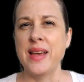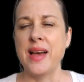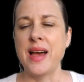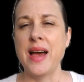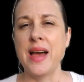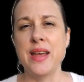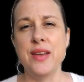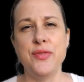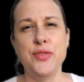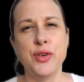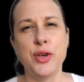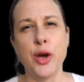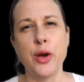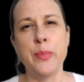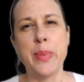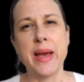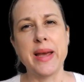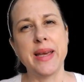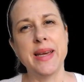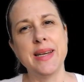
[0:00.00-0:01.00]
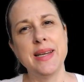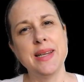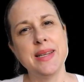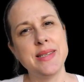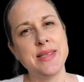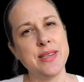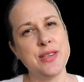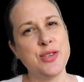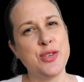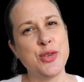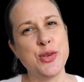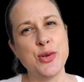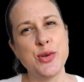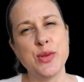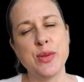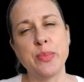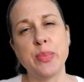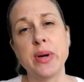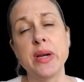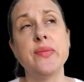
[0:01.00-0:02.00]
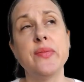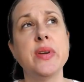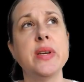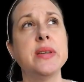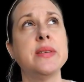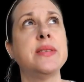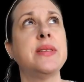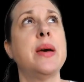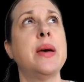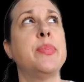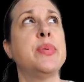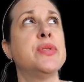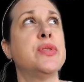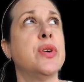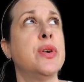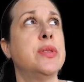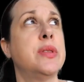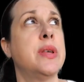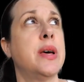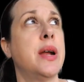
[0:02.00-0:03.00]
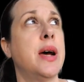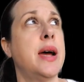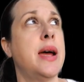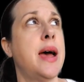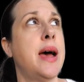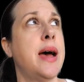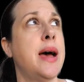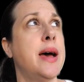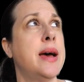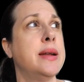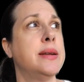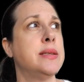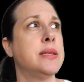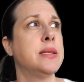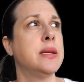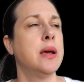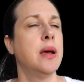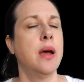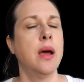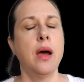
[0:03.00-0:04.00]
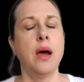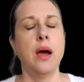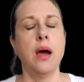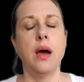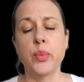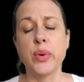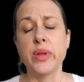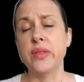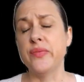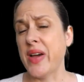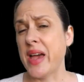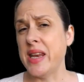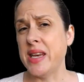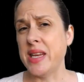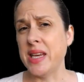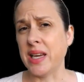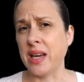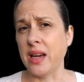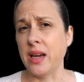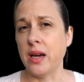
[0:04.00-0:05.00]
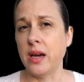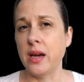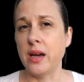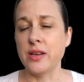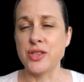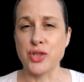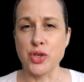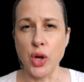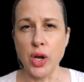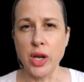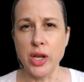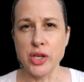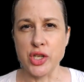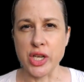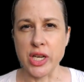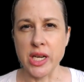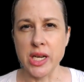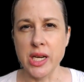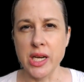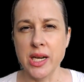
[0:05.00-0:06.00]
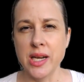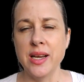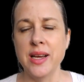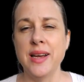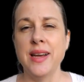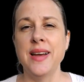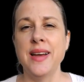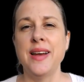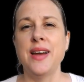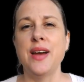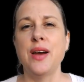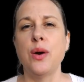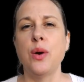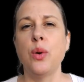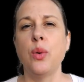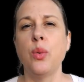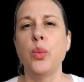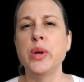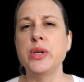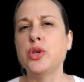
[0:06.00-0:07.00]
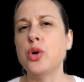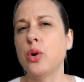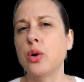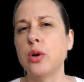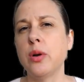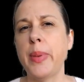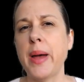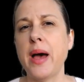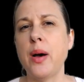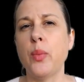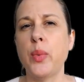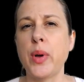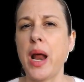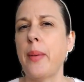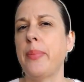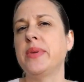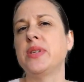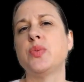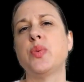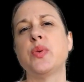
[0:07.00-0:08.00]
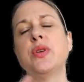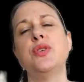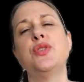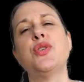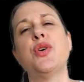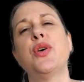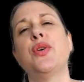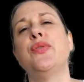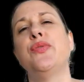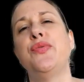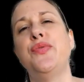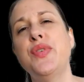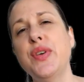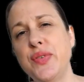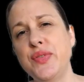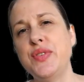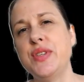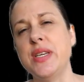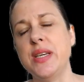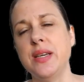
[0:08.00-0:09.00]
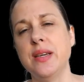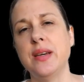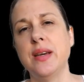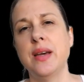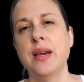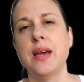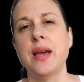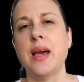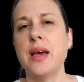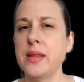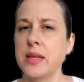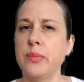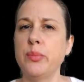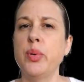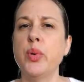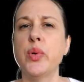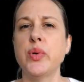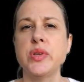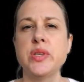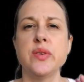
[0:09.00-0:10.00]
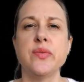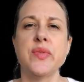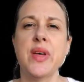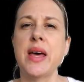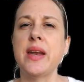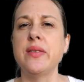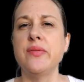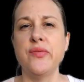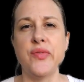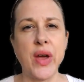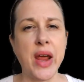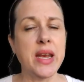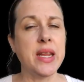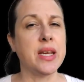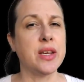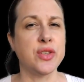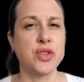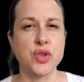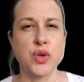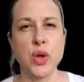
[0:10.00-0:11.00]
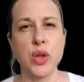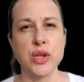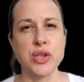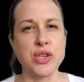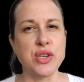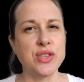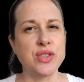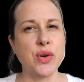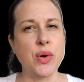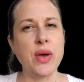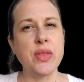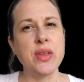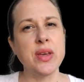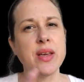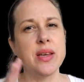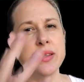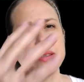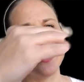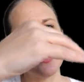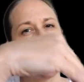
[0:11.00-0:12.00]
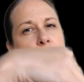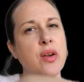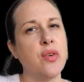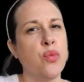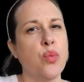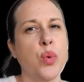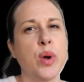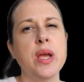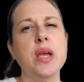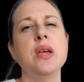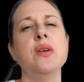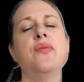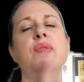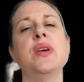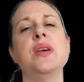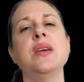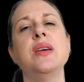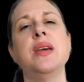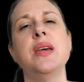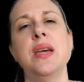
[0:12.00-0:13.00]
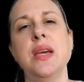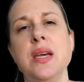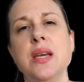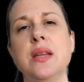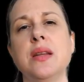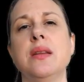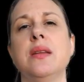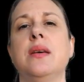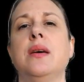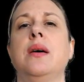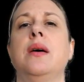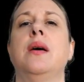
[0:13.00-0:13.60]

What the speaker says: if you go back and listen to the previous episode that I had with Vedic astrology, we talk about what happens when you turn 50 and the importance of that in Vedic astrology. So I think it's kind of weaving in